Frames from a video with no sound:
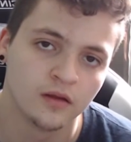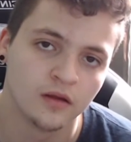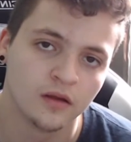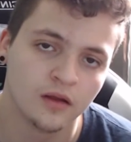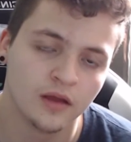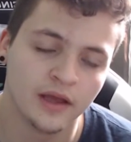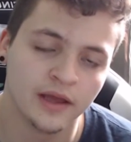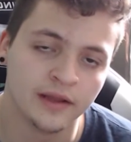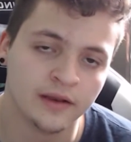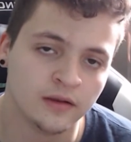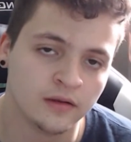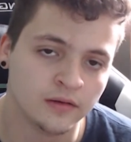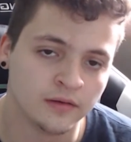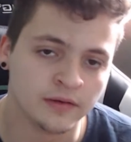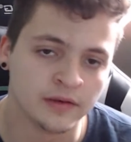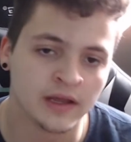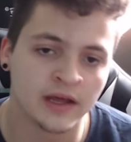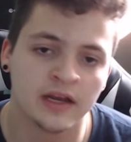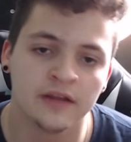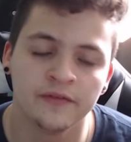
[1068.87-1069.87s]
and
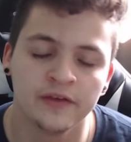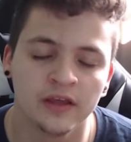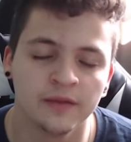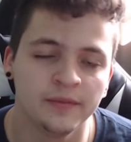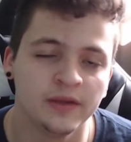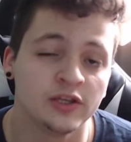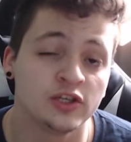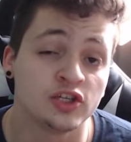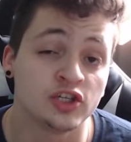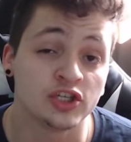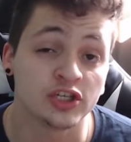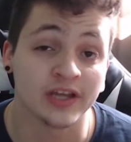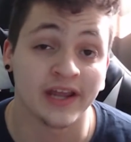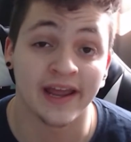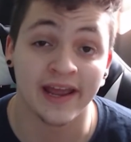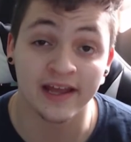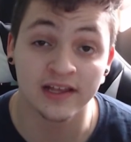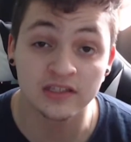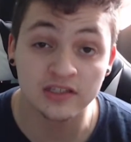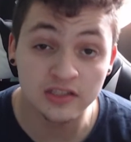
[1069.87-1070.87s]
not even give me a
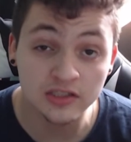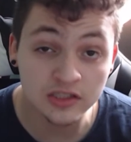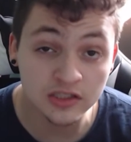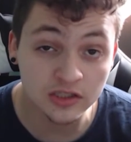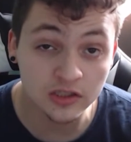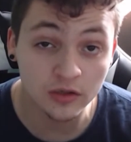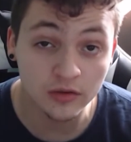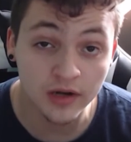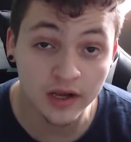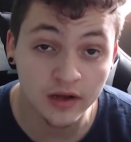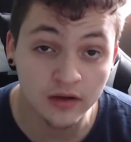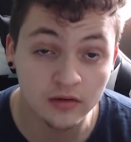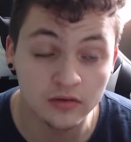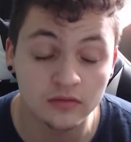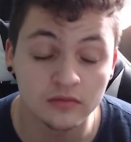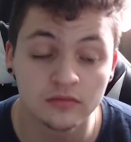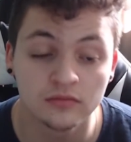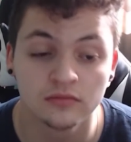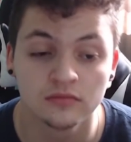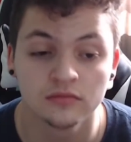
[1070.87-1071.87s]
chance to slow
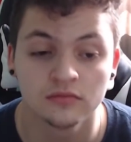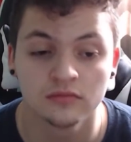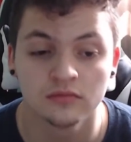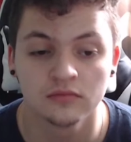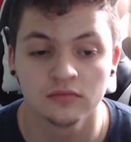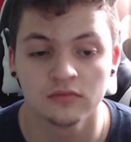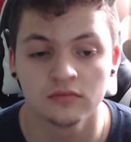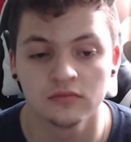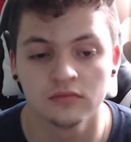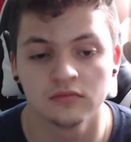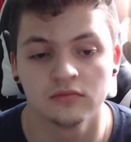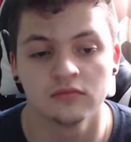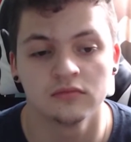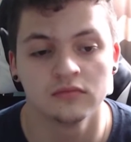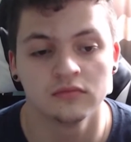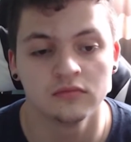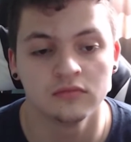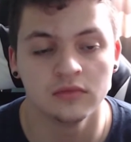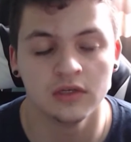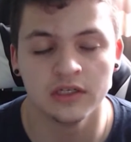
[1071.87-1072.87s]
down
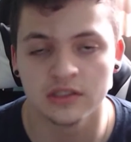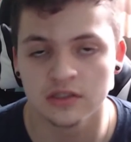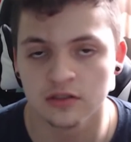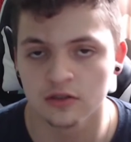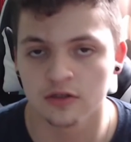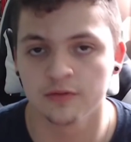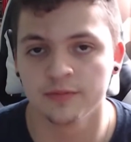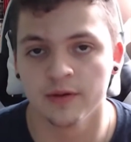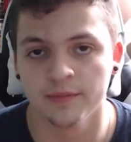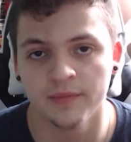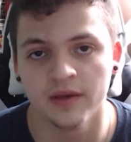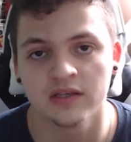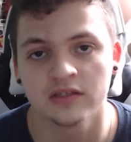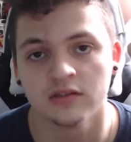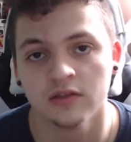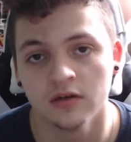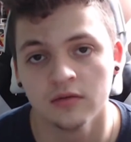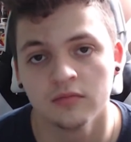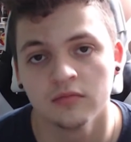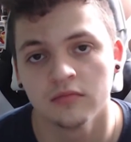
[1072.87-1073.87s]
is a little bit messed up.